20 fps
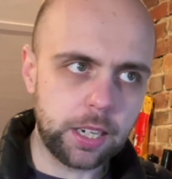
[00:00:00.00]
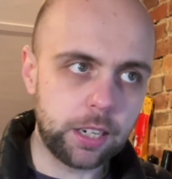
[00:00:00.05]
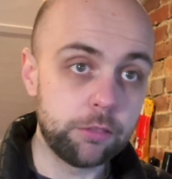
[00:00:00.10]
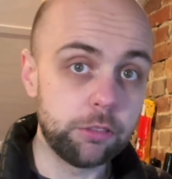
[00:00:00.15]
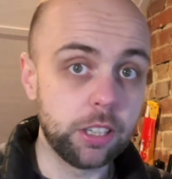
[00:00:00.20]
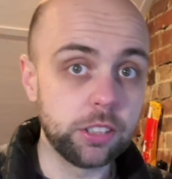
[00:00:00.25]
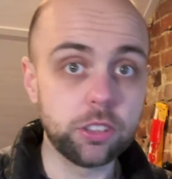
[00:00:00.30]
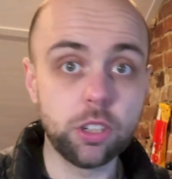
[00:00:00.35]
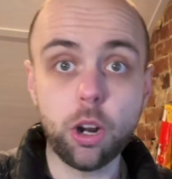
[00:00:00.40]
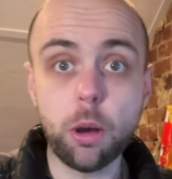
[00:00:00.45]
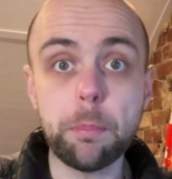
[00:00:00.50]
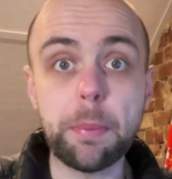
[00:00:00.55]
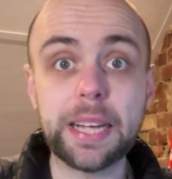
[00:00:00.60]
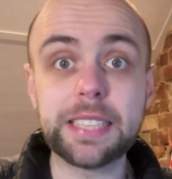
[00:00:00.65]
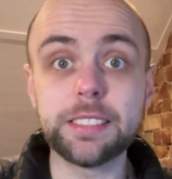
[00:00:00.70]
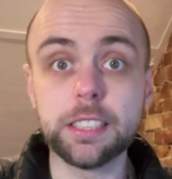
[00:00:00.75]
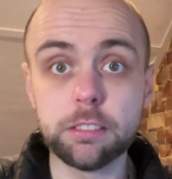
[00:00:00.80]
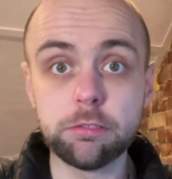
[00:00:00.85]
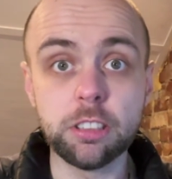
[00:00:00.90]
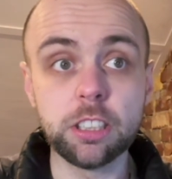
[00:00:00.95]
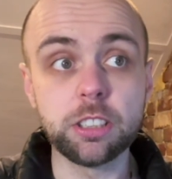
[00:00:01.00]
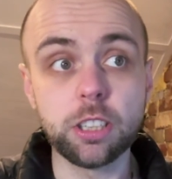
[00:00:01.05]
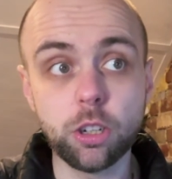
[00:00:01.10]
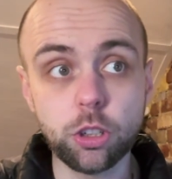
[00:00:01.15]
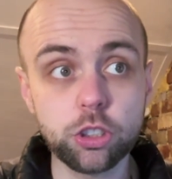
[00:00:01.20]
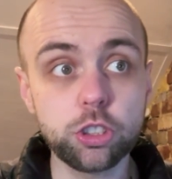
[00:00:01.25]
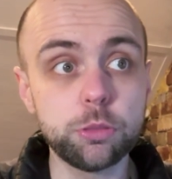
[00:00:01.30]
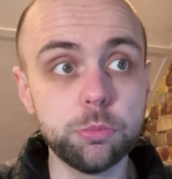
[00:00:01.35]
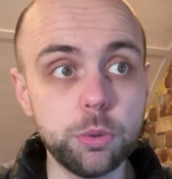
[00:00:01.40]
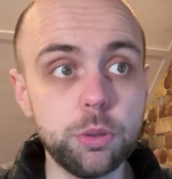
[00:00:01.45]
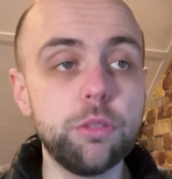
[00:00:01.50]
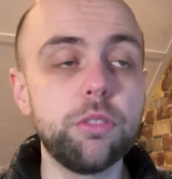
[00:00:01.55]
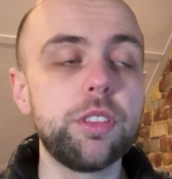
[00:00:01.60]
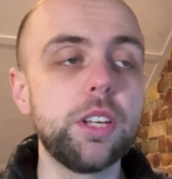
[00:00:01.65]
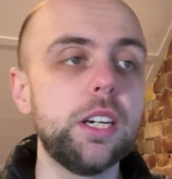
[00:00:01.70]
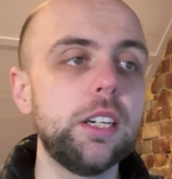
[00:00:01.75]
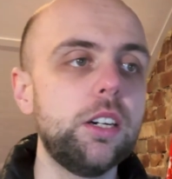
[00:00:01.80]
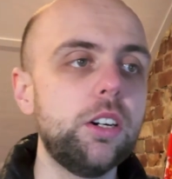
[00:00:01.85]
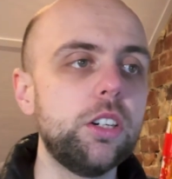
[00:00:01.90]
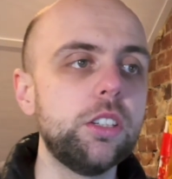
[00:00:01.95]
runs a lot better, runs a lot
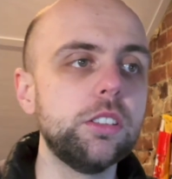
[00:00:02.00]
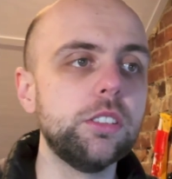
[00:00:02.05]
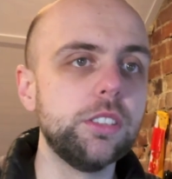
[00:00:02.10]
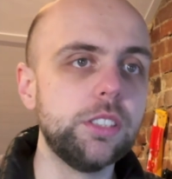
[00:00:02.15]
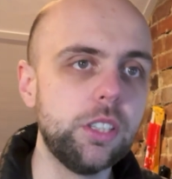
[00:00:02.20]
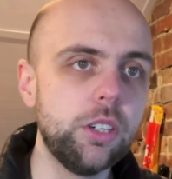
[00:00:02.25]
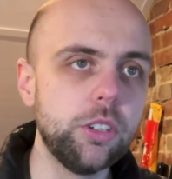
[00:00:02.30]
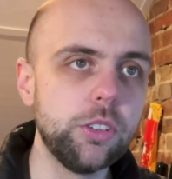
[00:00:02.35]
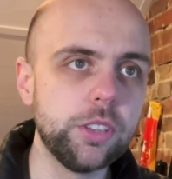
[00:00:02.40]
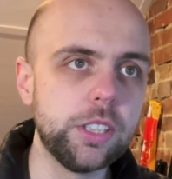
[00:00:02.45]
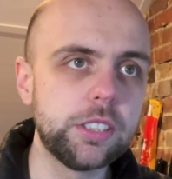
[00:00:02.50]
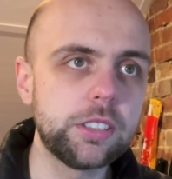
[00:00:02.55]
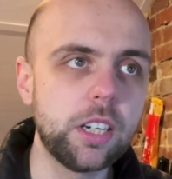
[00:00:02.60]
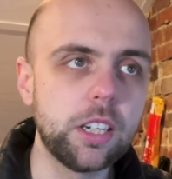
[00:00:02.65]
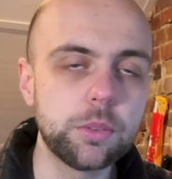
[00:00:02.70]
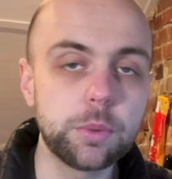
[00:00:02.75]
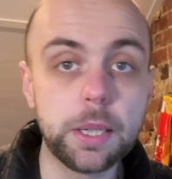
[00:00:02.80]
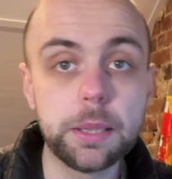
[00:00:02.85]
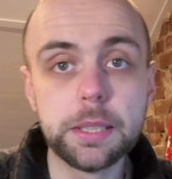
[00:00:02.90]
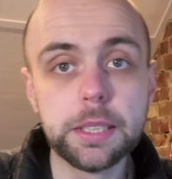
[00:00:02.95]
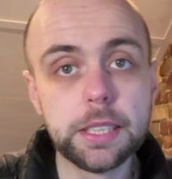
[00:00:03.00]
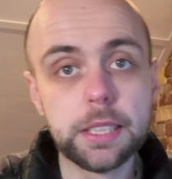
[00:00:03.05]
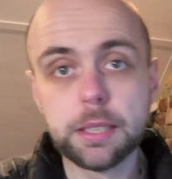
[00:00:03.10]
smoother on this hardware.